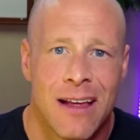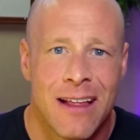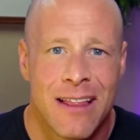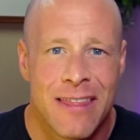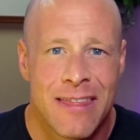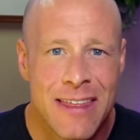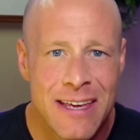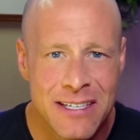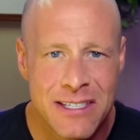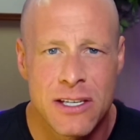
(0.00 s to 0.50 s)

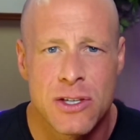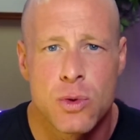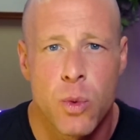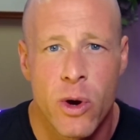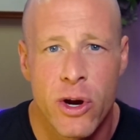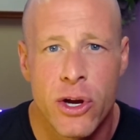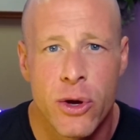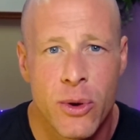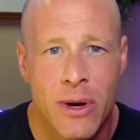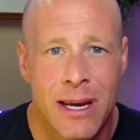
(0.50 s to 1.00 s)
this is where
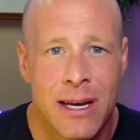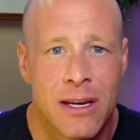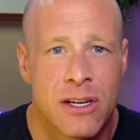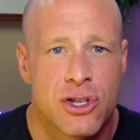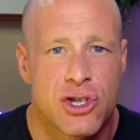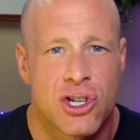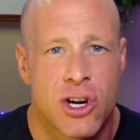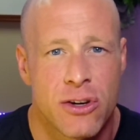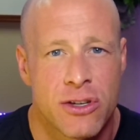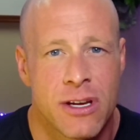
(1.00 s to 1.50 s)
you can
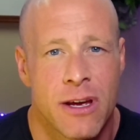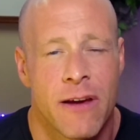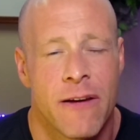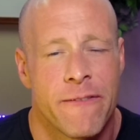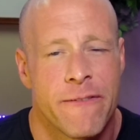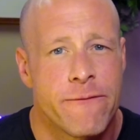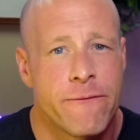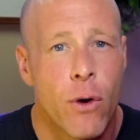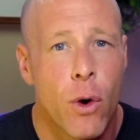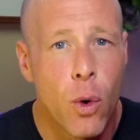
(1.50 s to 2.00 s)
start to
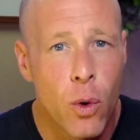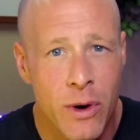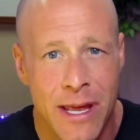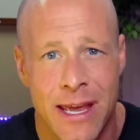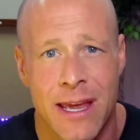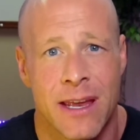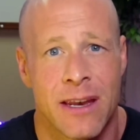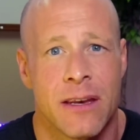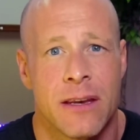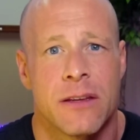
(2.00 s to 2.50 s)
fold
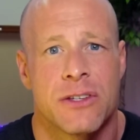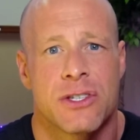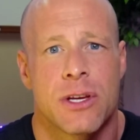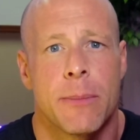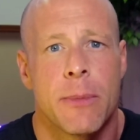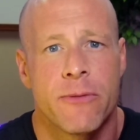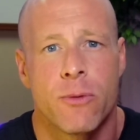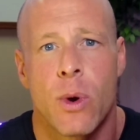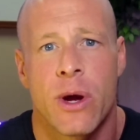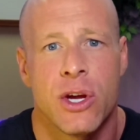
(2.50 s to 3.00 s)
in some
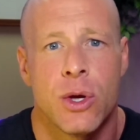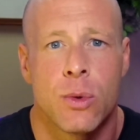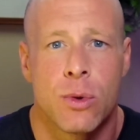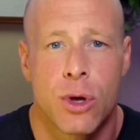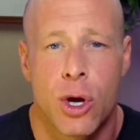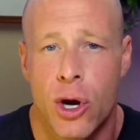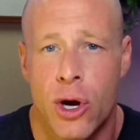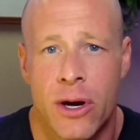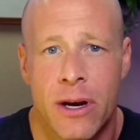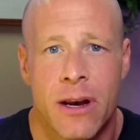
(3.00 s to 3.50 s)
of what you
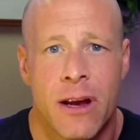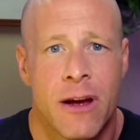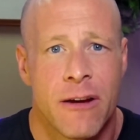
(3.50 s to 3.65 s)
learn